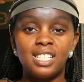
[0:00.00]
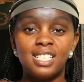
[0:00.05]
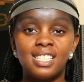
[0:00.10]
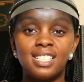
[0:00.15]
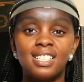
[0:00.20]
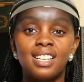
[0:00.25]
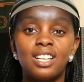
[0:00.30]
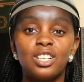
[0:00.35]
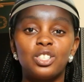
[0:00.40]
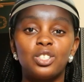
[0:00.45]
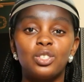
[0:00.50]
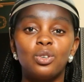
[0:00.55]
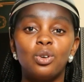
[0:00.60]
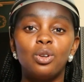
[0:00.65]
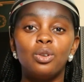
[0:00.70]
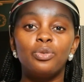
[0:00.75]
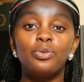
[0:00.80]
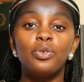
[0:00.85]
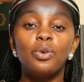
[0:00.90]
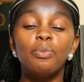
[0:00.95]

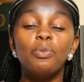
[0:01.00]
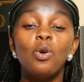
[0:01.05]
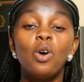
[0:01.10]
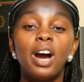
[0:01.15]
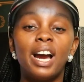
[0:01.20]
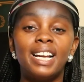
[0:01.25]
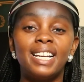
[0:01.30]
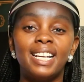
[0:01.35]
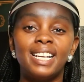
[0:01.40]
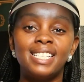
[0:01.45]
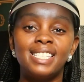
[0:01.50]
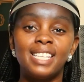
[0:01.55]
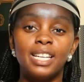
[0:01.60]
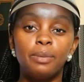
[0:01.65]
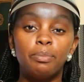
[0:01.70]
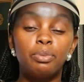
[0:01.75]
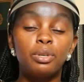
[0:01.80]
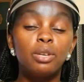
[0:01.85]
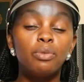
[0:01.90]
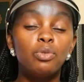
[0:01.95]
International for more highlights
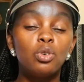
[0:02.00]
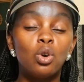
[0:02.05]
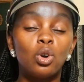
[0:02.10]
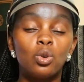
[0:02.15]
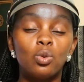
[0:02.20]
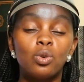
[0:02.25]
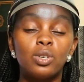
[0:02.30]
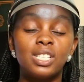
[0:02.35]
and preview on